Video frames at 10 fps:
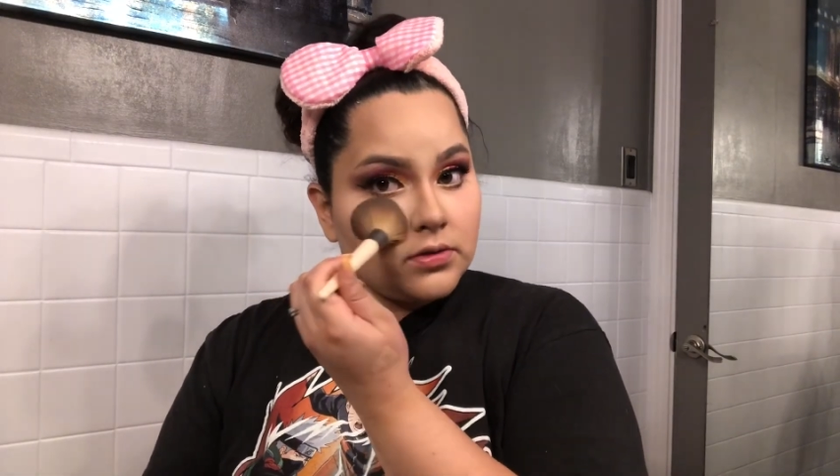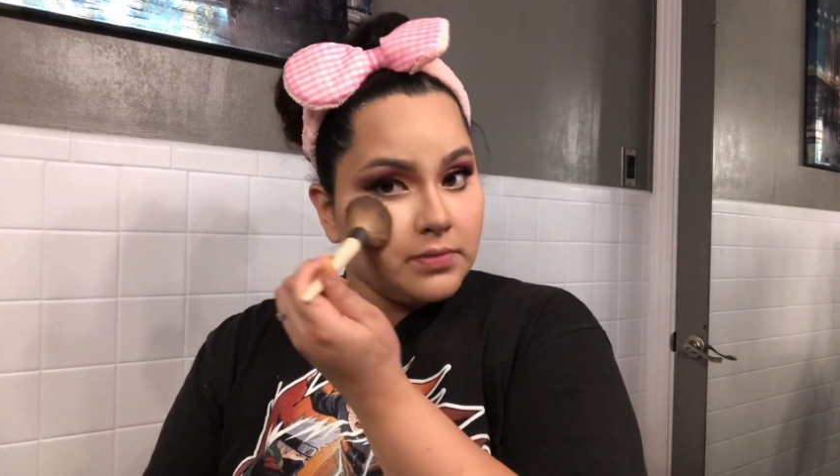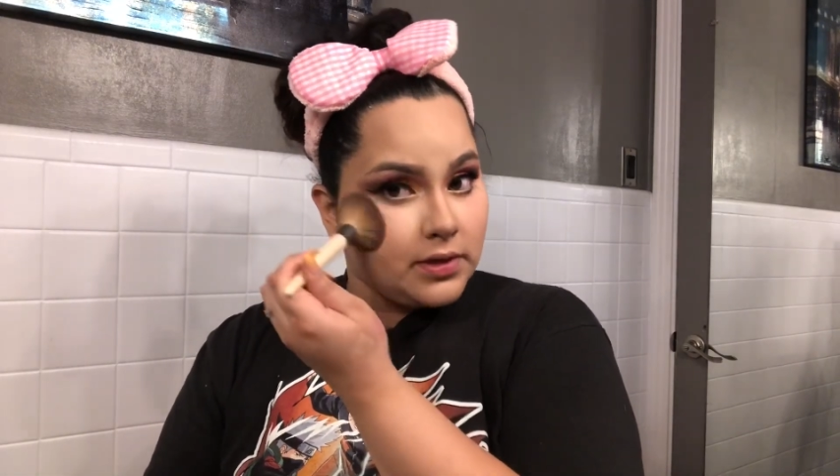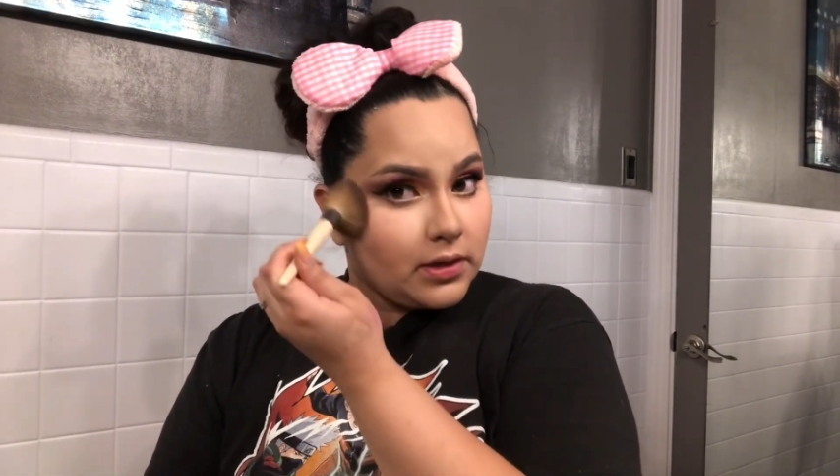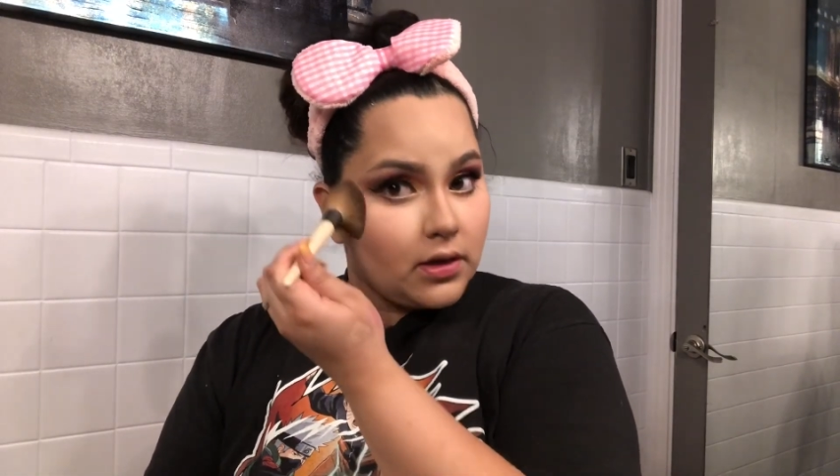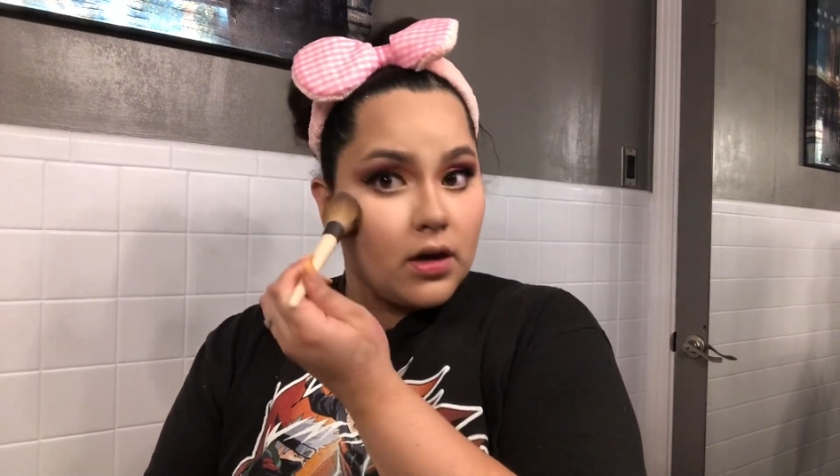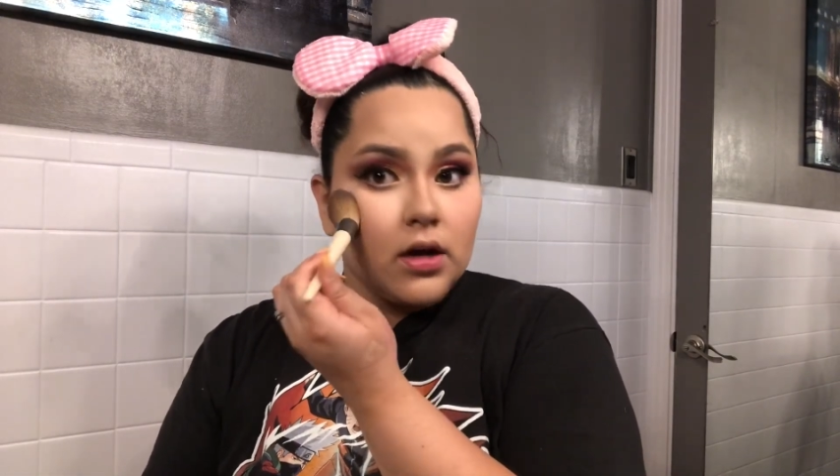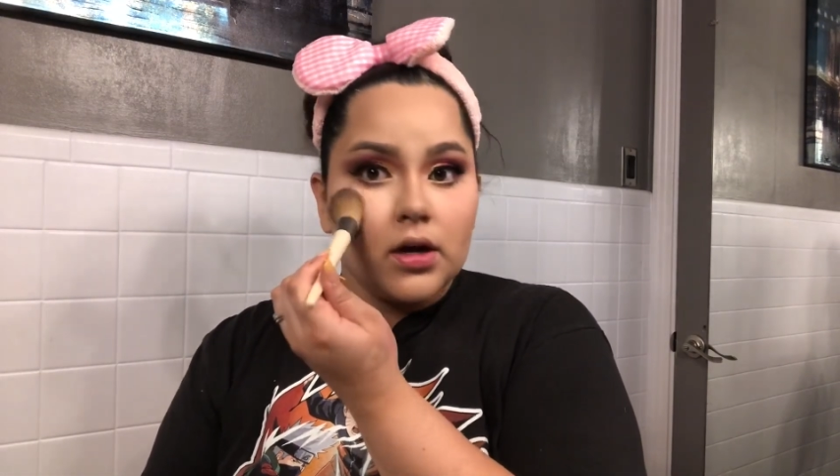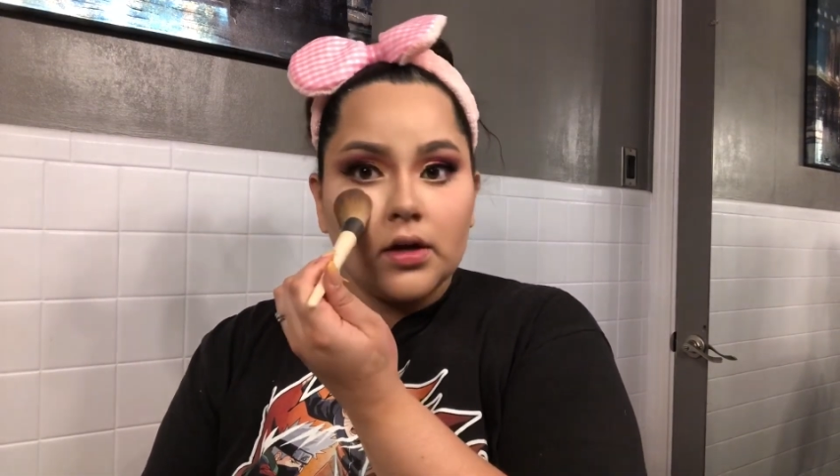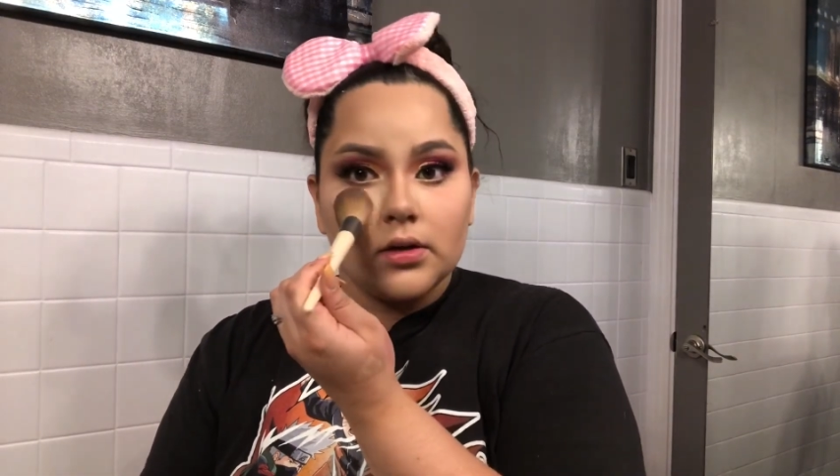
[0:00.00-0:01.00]
to be
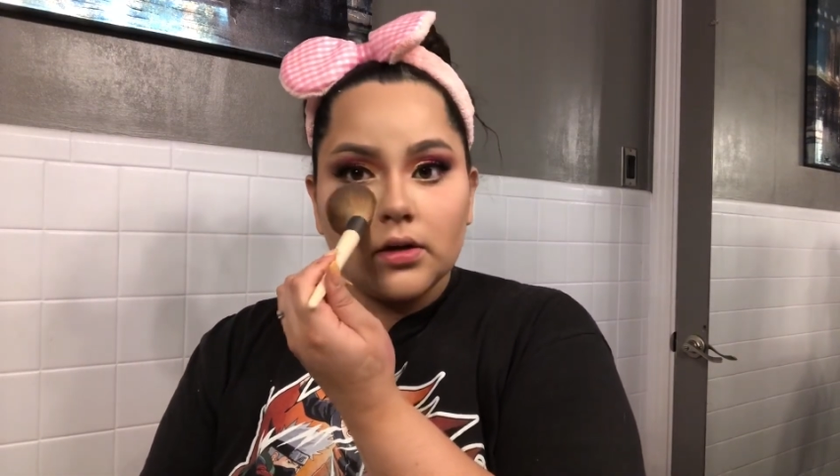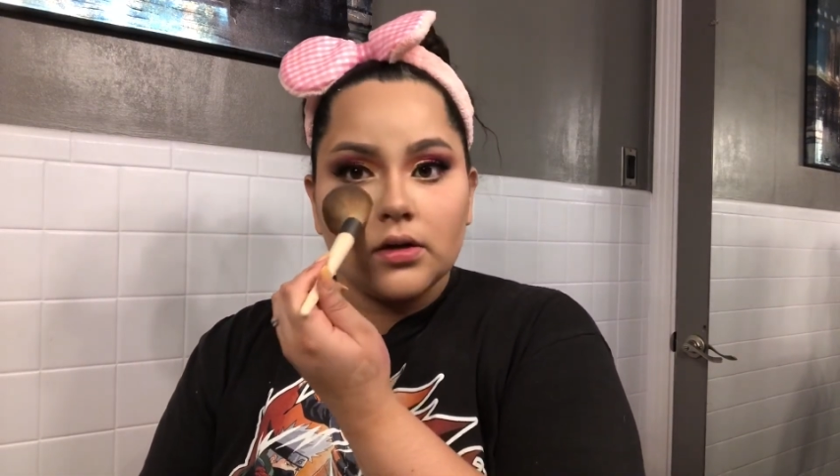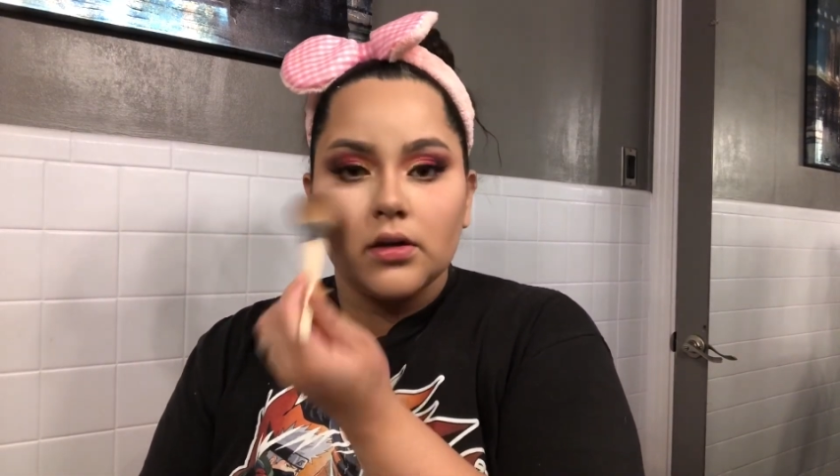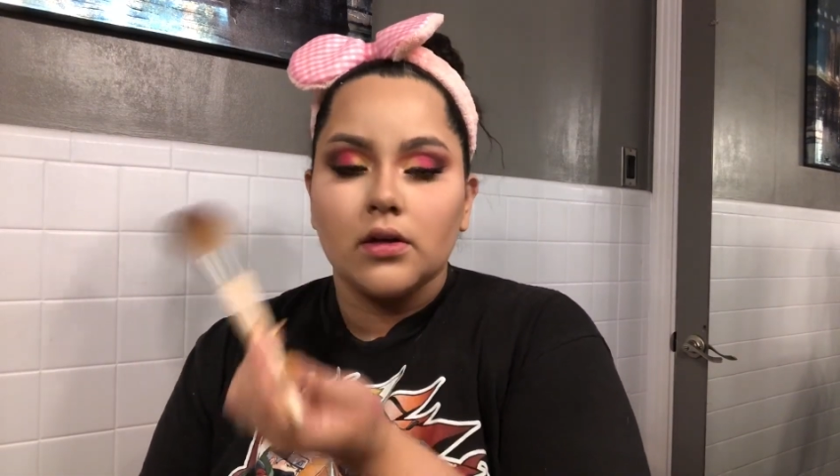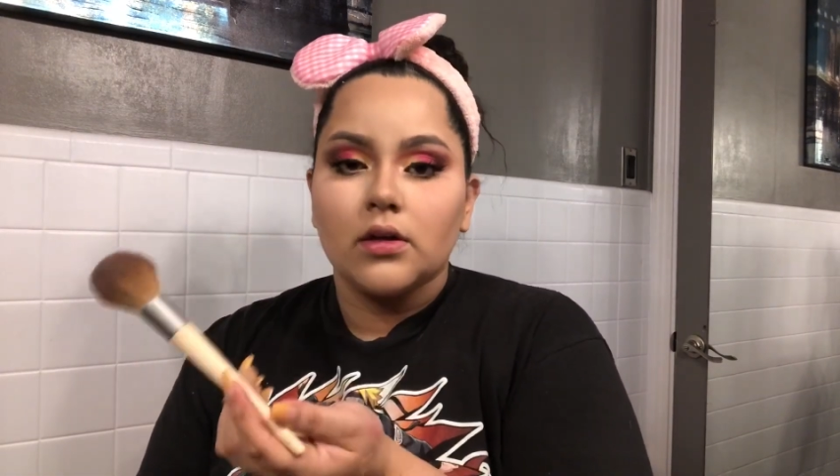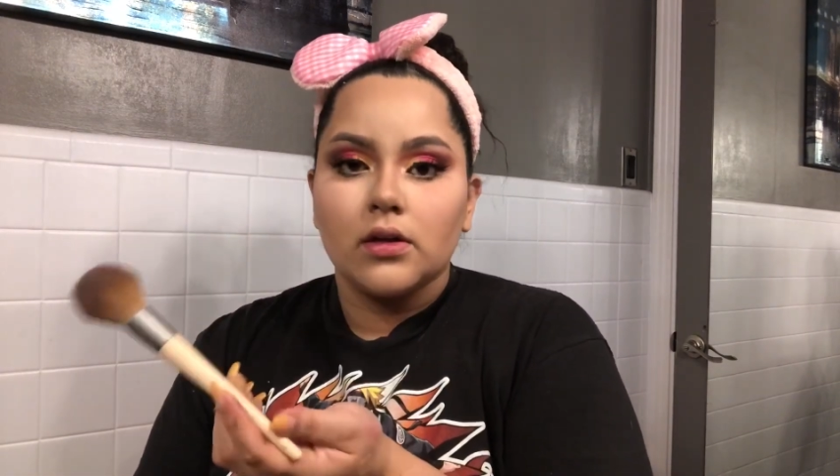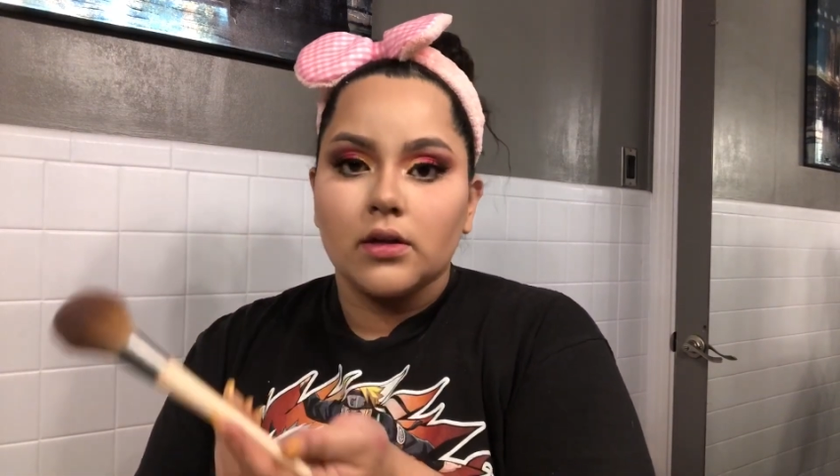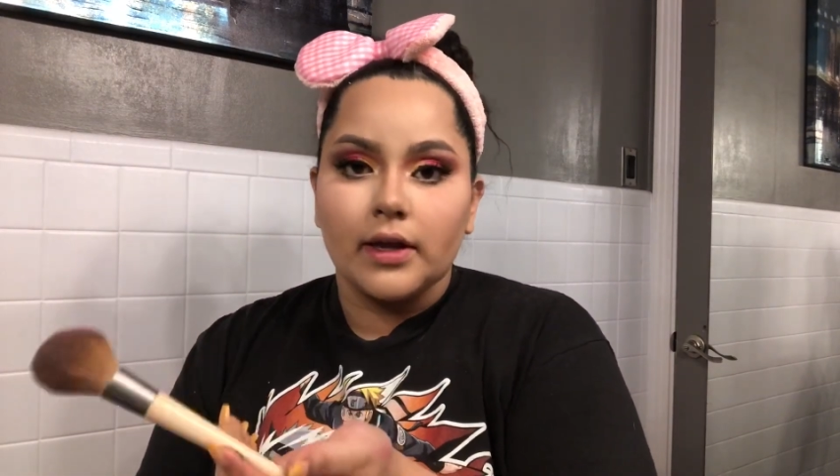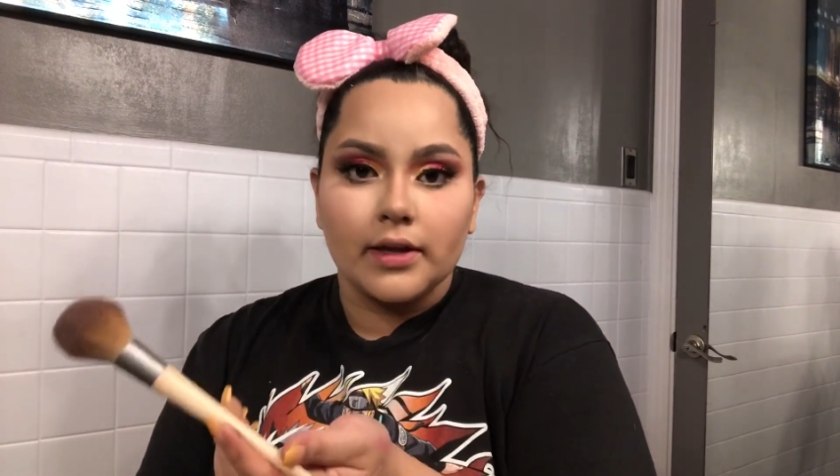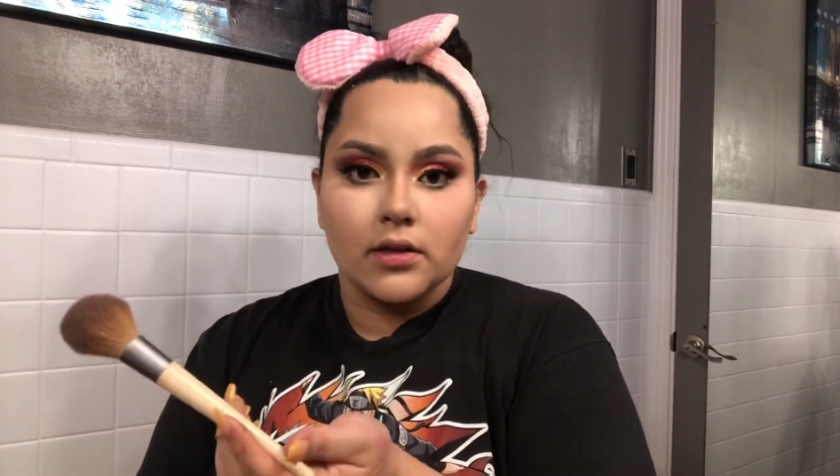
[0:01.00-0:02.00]
on
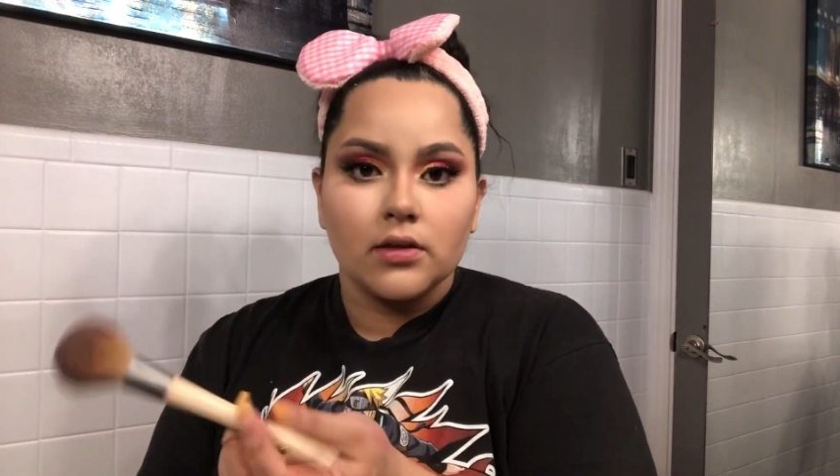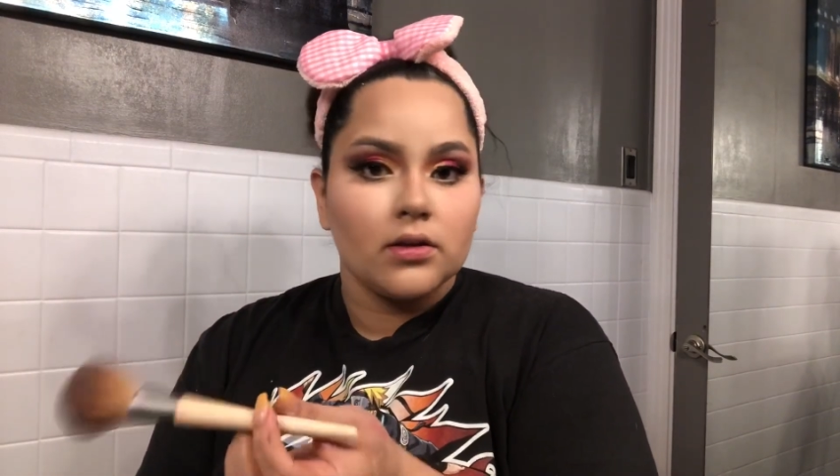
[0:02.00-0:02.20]
like